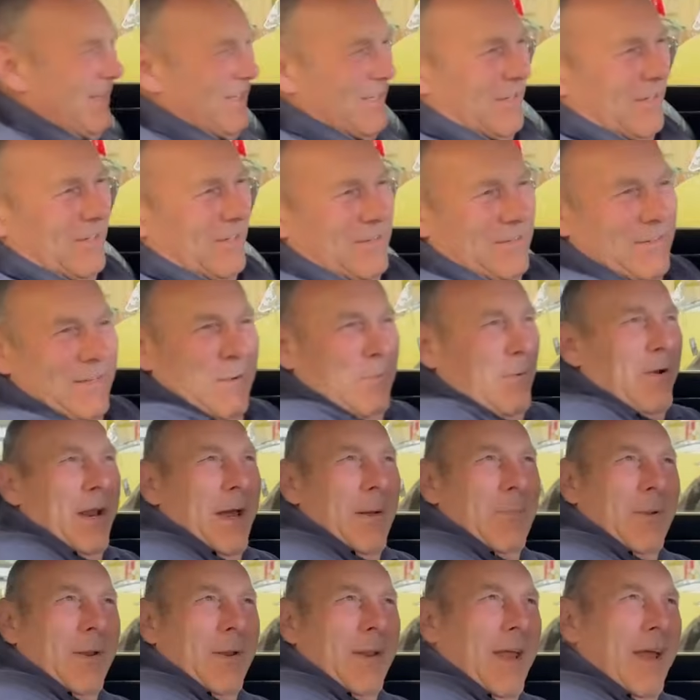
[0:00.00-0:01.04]
So it won't
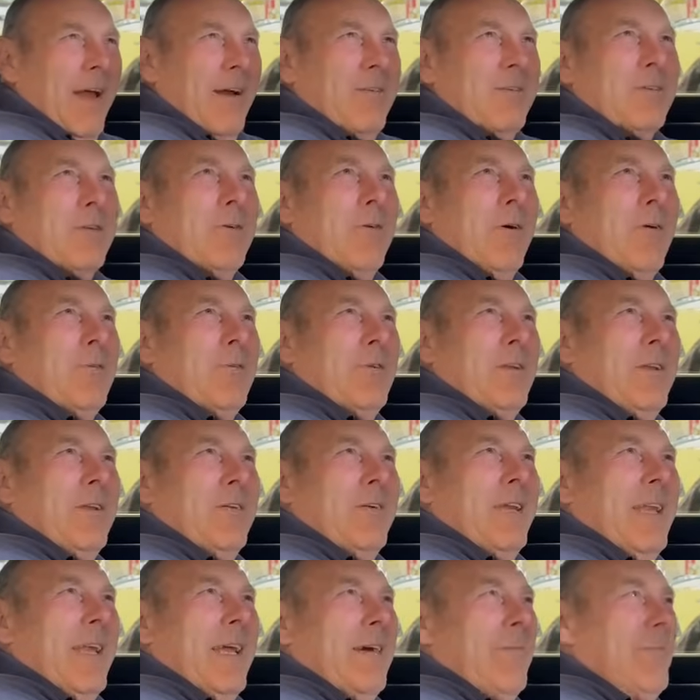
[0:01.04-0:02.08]
happen now. I'm too old to do
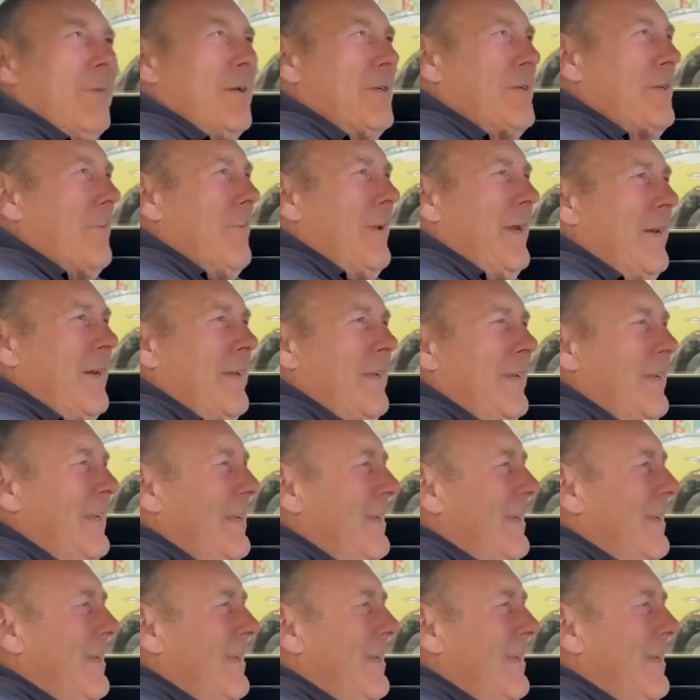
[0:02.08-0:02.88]
it now, mess about.